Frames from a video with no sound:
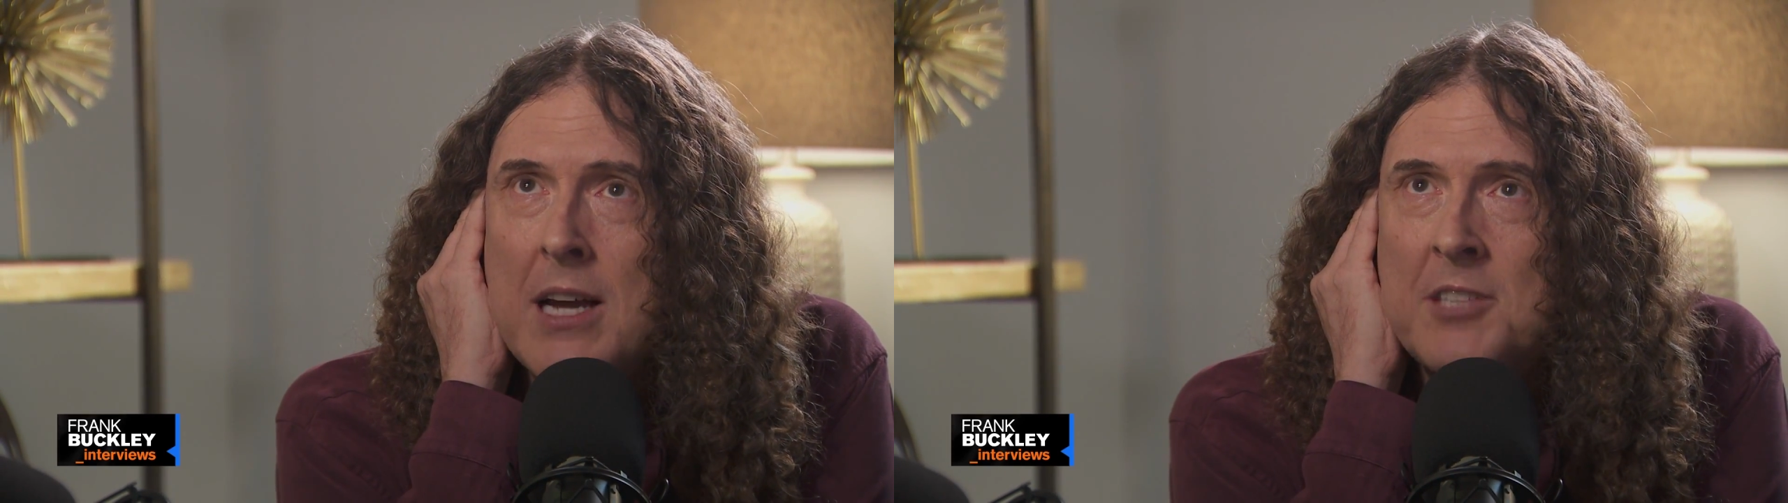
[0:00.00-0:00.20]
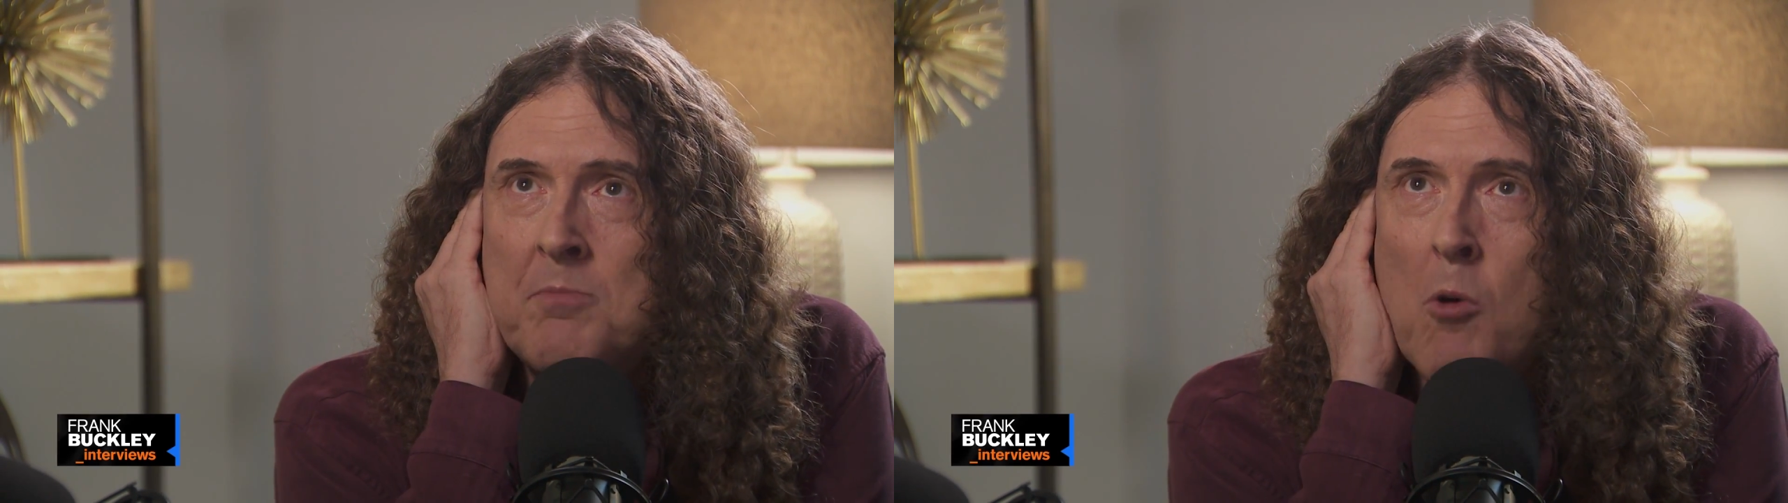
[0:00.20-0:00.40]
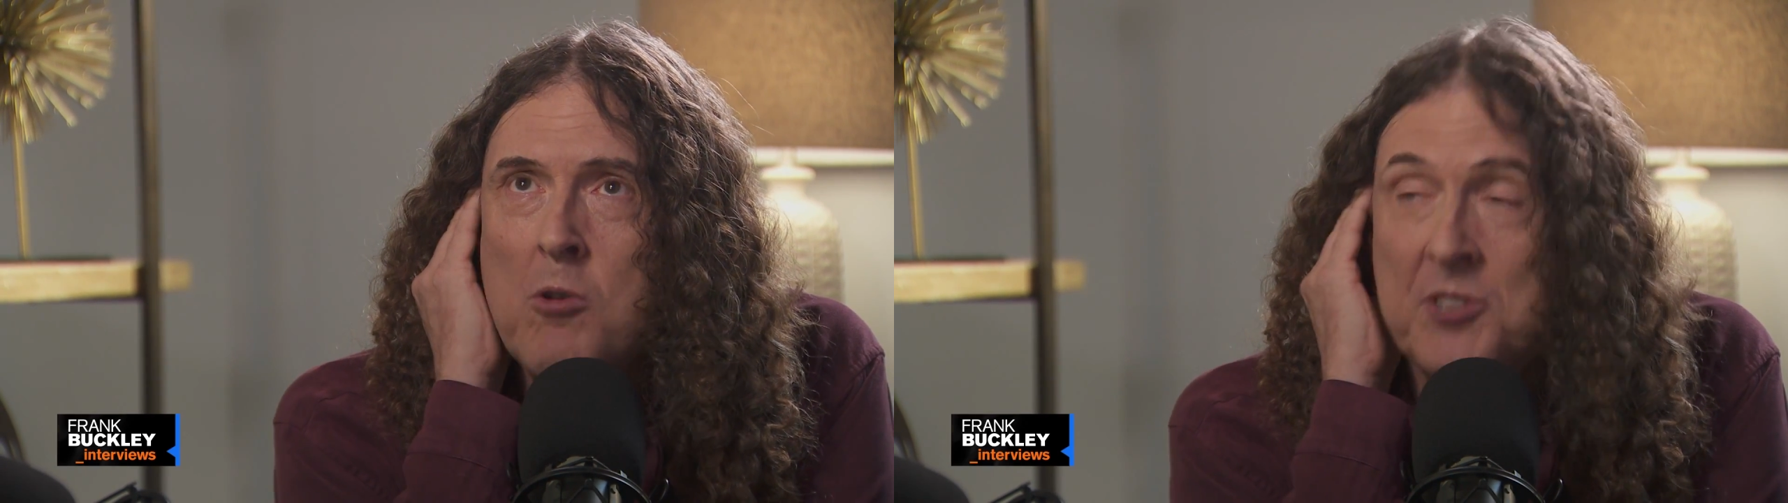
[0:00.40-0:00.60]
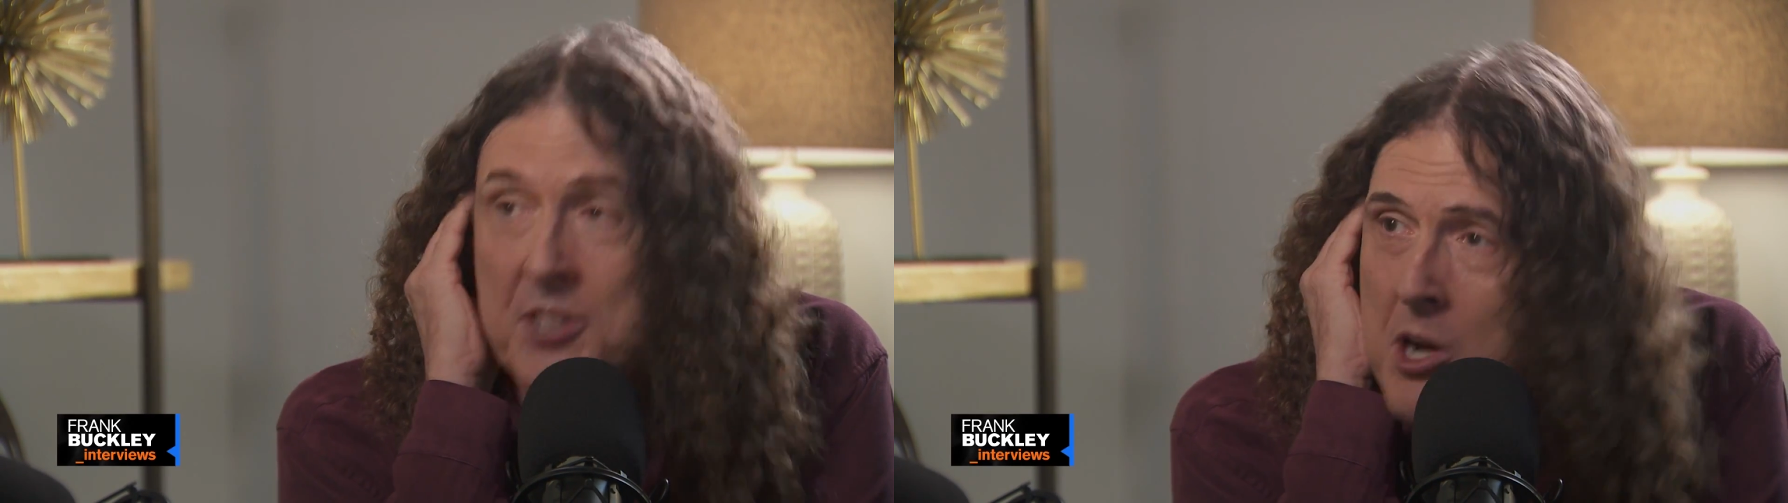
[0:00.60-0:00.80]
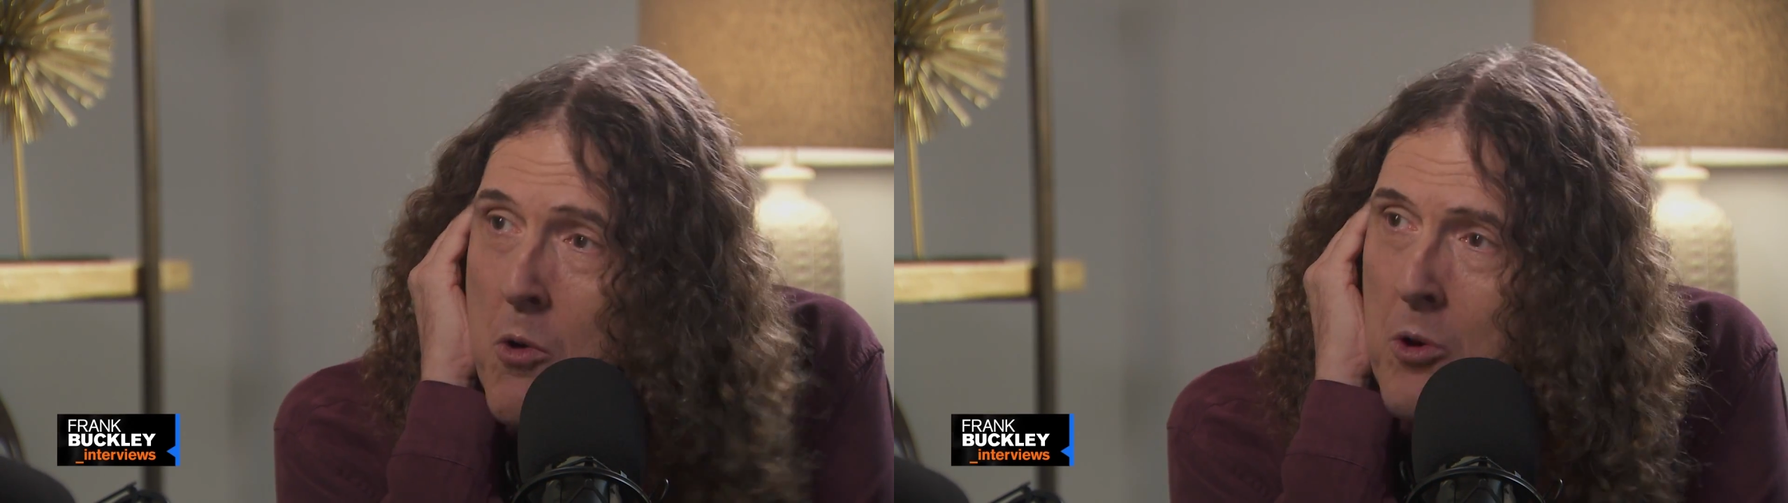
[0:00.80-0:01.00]
it's more
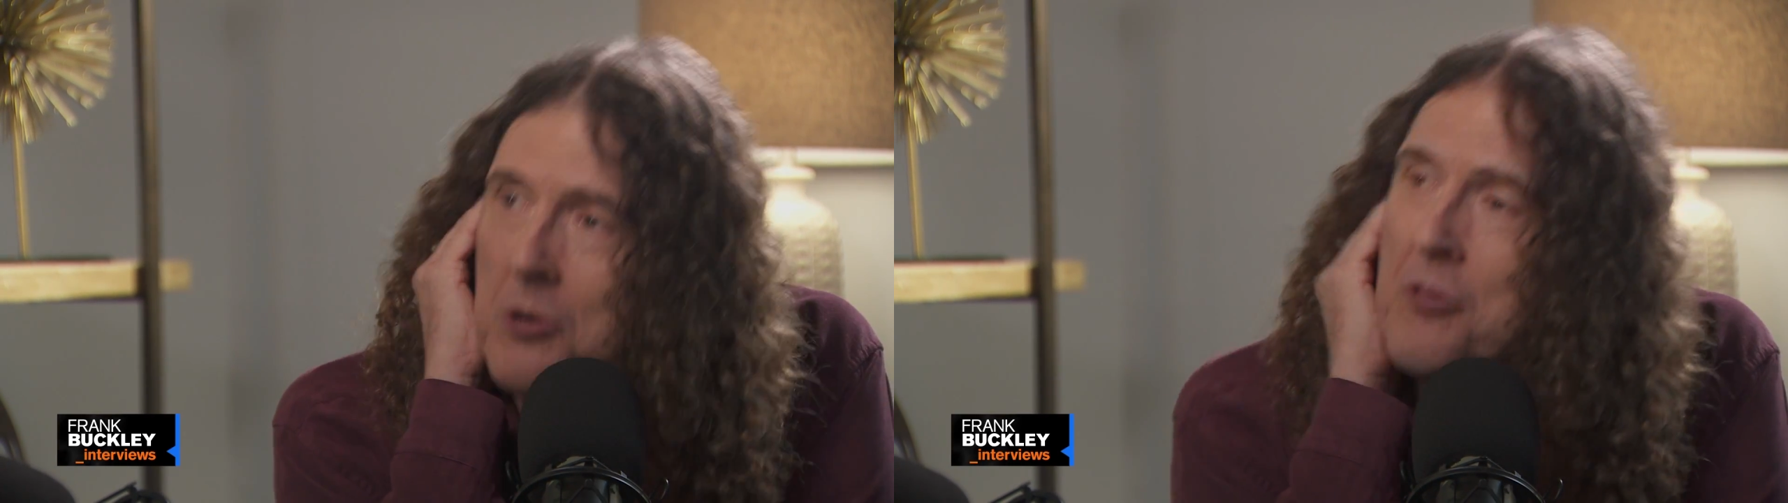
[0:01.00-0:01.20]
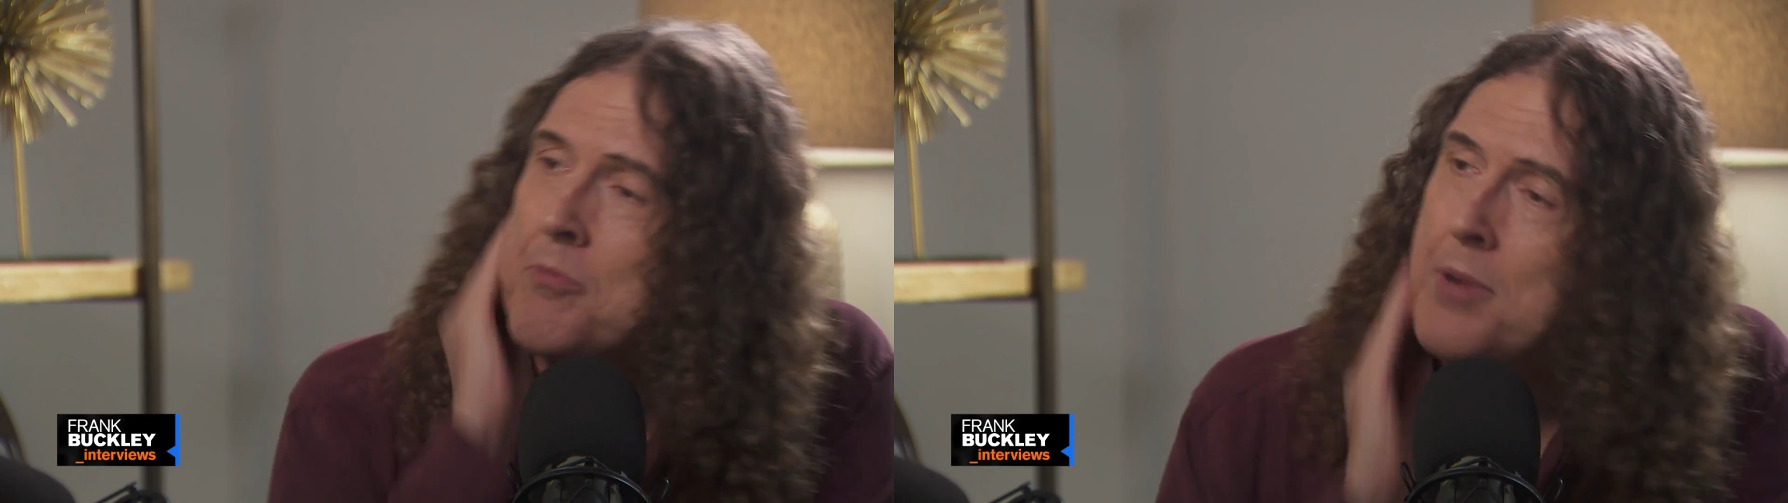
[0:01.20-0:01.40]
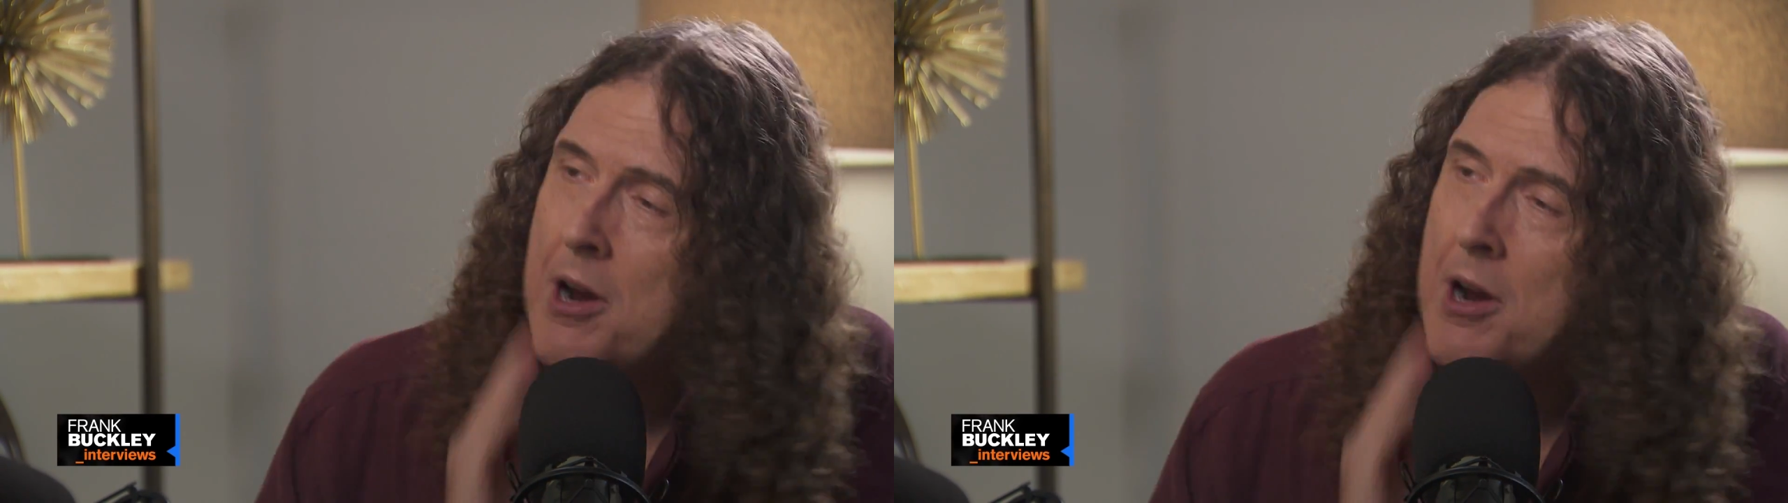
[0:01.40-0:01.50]
satirical than